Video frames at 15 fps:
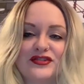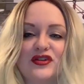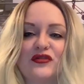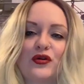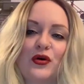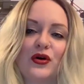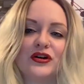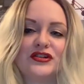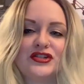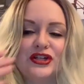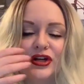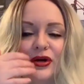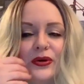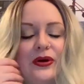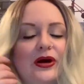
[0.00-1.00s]
So of course, you
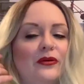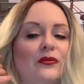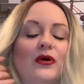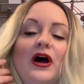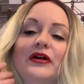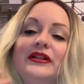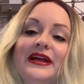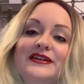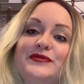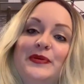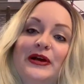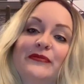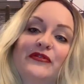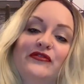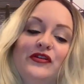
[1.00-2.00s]
know, I'd like to
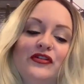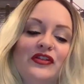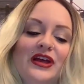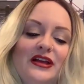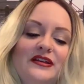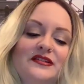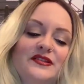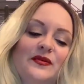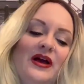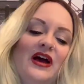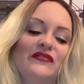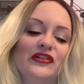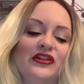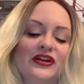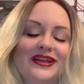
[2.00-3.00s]
pick up a few things. So I
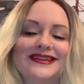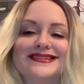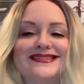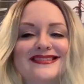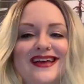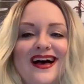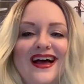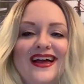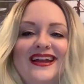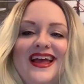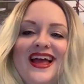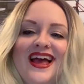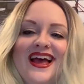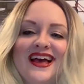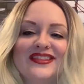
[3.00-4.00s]
have a look inside,
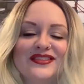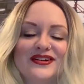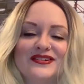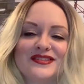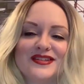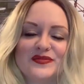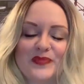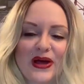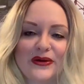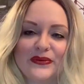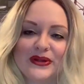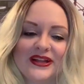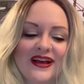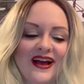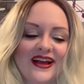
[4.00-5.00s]
and there's this
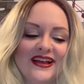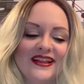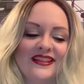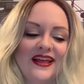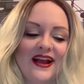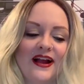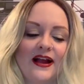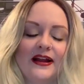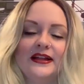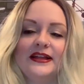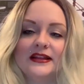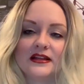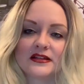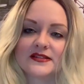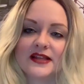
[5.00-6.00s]
Bedouin guy in there, and he
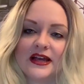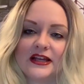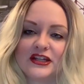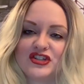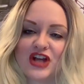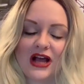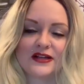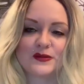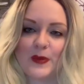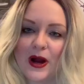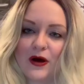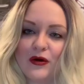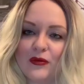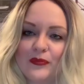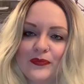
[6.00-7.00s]
looks like Jack
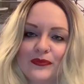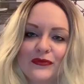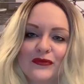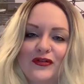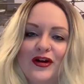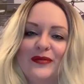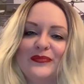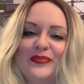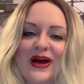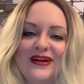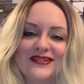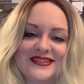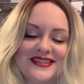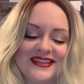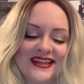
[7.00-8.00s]
Sparrow from
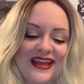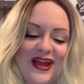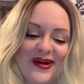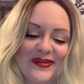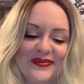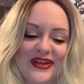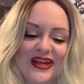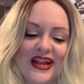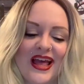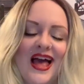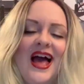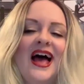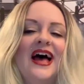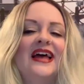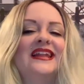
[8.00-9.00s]
Pirates of the Caribbean.
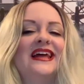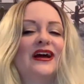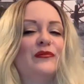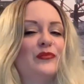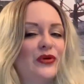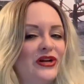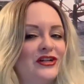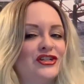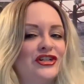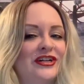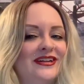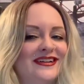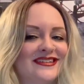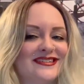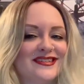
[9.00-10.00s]
And like, I'm pretty sure
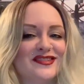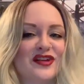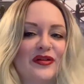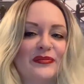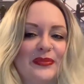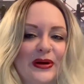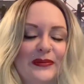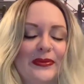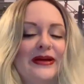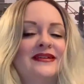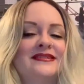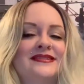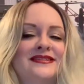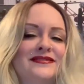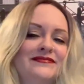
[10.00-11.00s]
he does this on
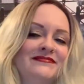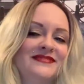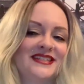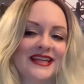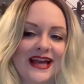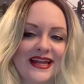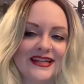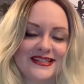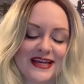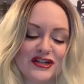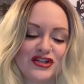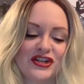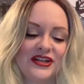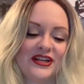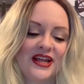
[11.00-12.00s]
purpose to get
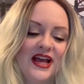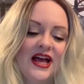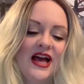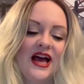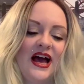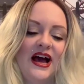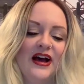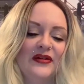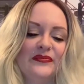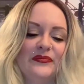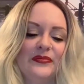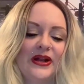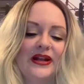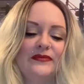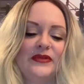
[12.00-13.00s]
attention.
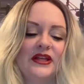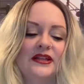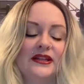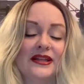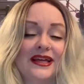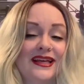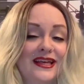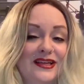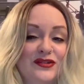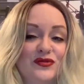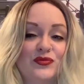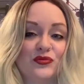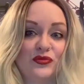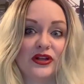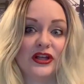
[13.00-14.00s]
But I mean, like,
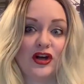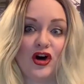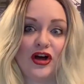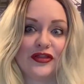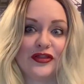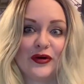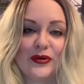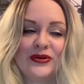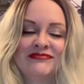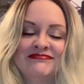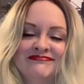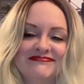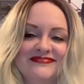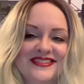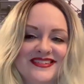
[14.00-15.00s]
he's really hot though.
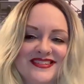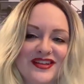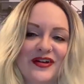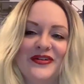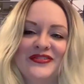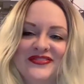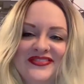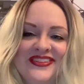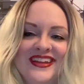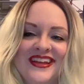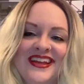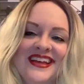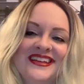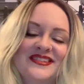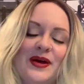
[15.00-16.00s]
So
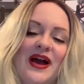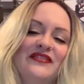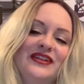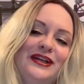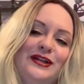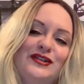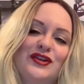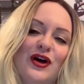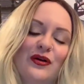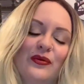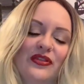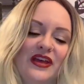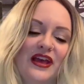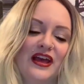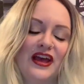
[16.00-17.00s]
I have a little talk
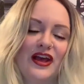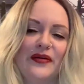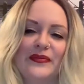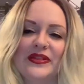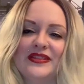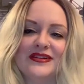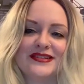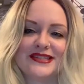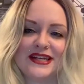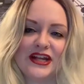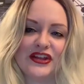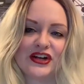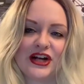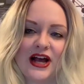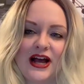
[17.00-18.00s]
with him, and there's
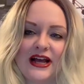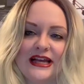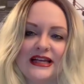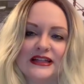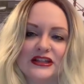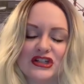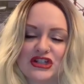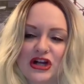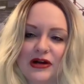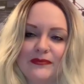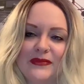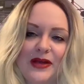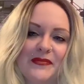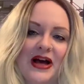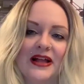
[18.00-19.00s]
another guy in the shop
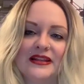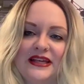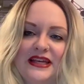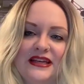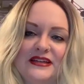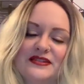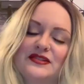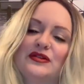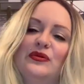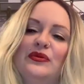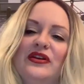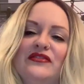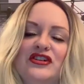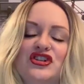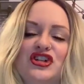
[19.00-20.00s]
named Ali, so we
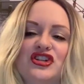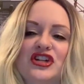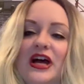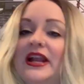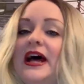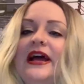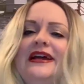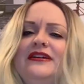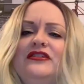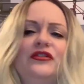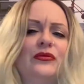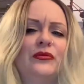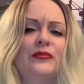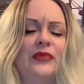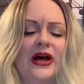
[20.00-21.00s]
have a chit chat. I
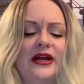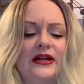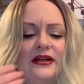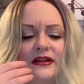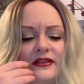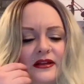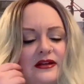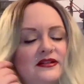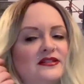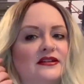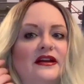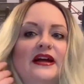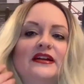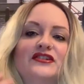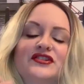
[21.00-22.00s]
don't buy anything
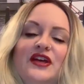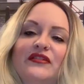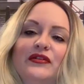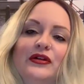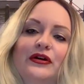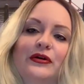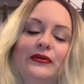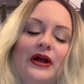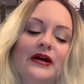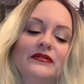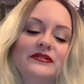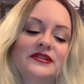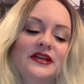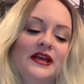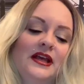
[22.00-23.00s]
tonight, just have a look
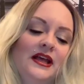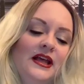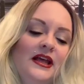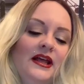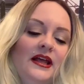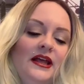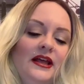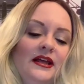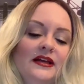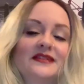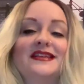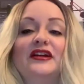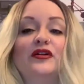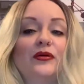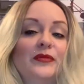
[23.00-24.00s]
around, because
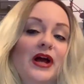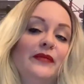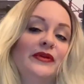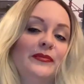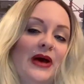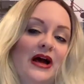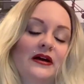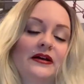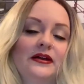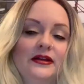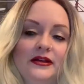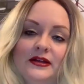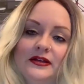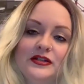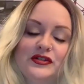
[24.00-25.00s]
I know I'm coming back
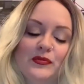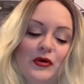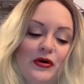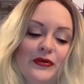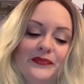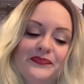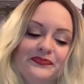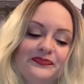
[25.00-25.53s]
tomorrow.